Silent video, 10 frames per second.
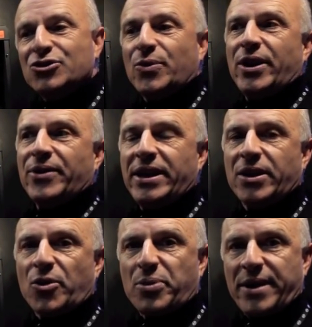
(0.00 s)
So we don't need
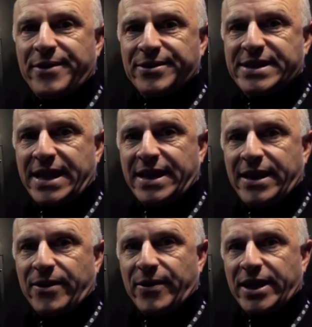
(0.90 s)
to go primary
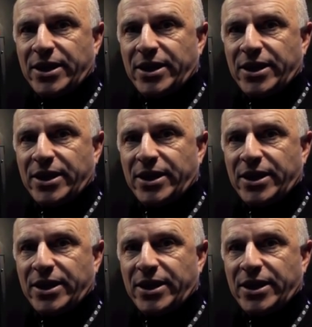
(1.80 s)
secondary. We